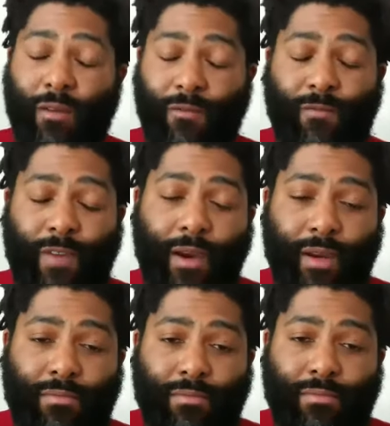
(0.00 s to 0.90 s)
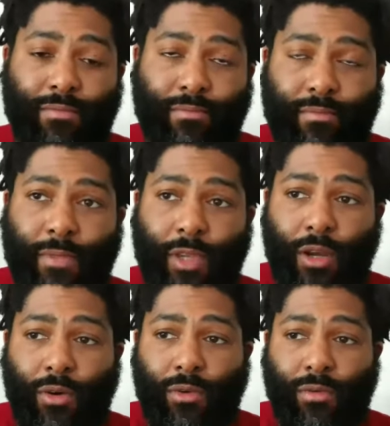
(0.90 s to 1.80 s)
very you
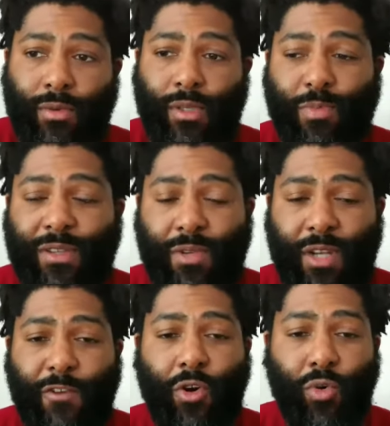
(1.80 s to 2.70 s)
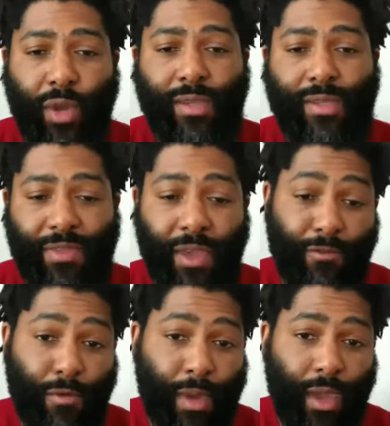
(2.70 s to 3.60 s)
know, these have been some difficult weeks, I think,
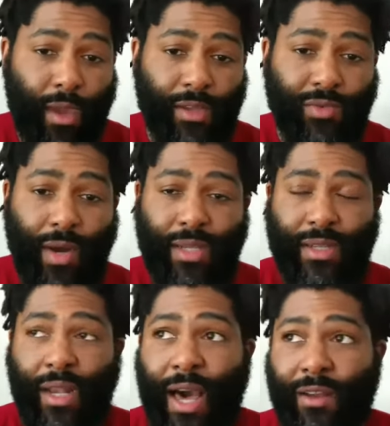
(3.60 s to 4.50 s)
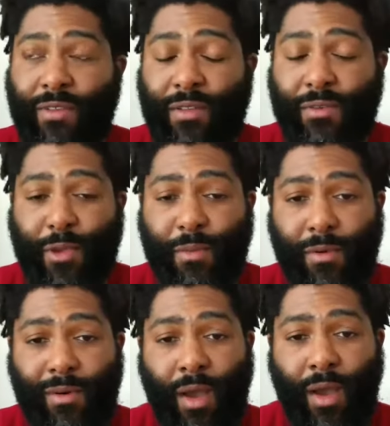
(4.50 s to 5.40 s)
for me, as well as a lot of other
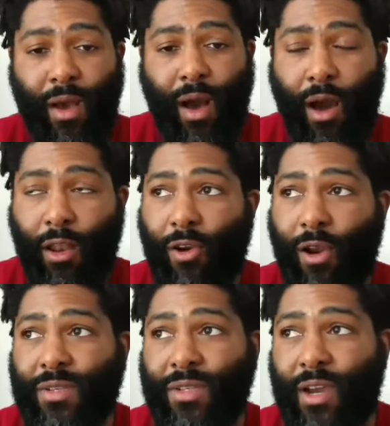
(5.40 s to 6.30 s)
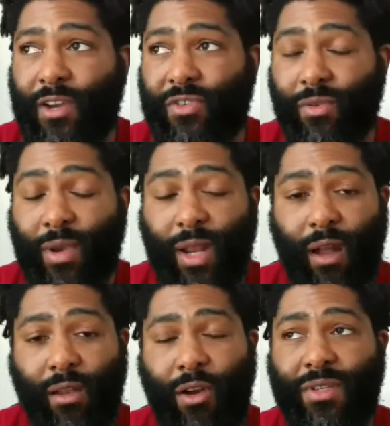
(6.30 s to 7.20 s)
people all across this country, really all
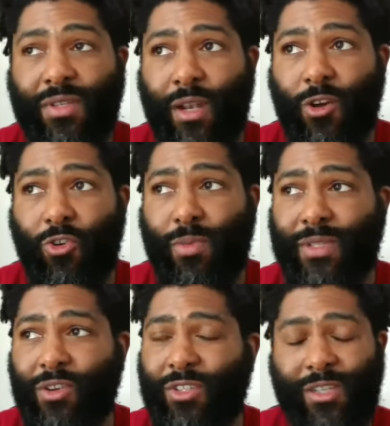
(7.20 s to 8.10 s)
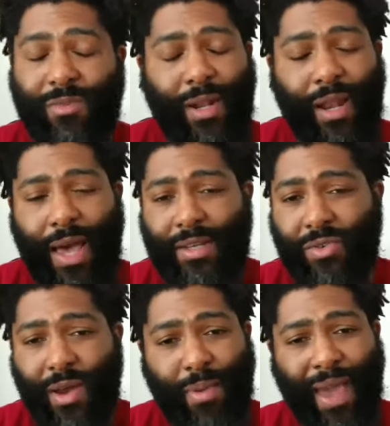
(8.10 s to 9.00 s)
across this globe. And so it's just been a lot
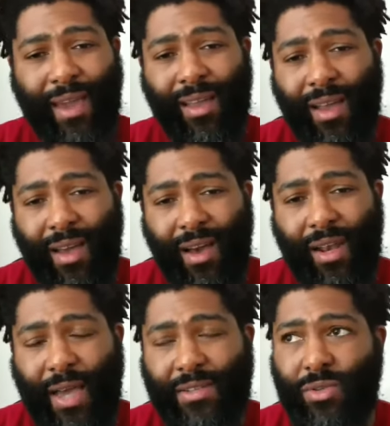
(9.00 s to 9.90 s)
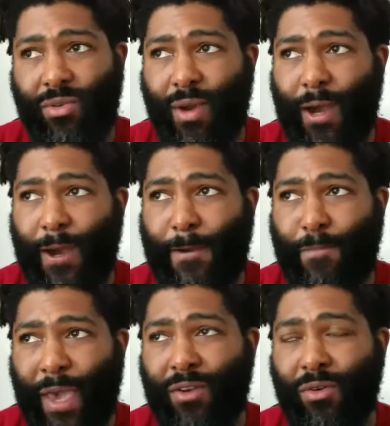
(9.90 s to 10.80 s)
to unpack, a lot to uh,
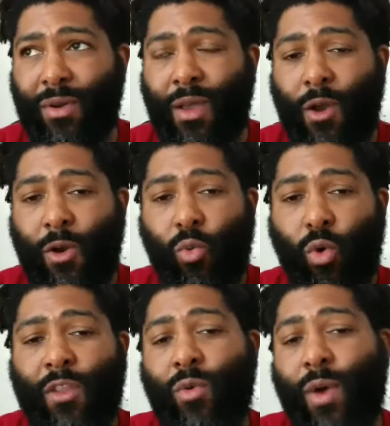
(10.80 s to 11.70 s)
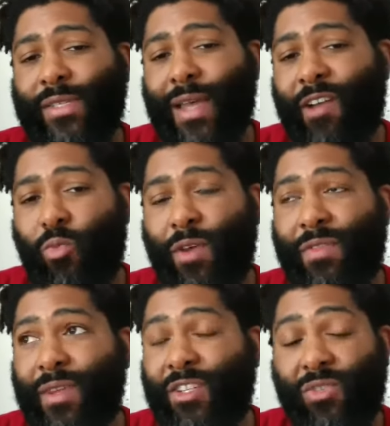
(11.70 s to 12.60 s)
handle. One of the ways I've coped with
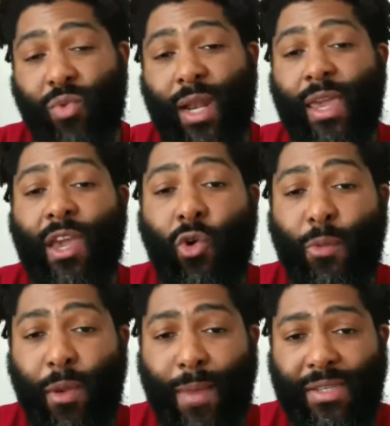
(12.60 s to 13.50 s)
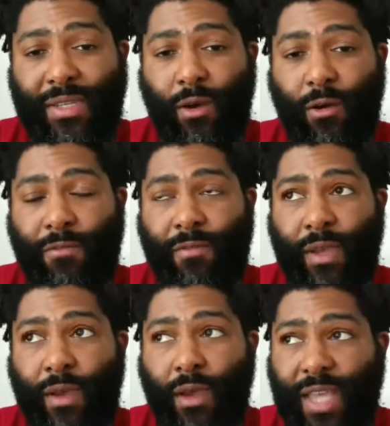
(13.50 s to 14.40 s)
it is just really equipping myself
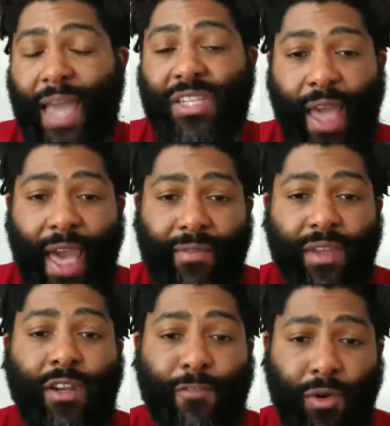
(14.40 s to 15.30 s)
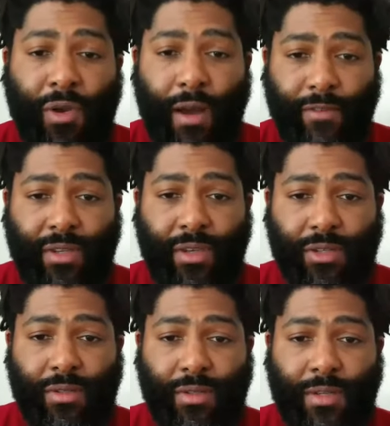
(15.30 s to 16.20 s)
to actually have the difficult conversations.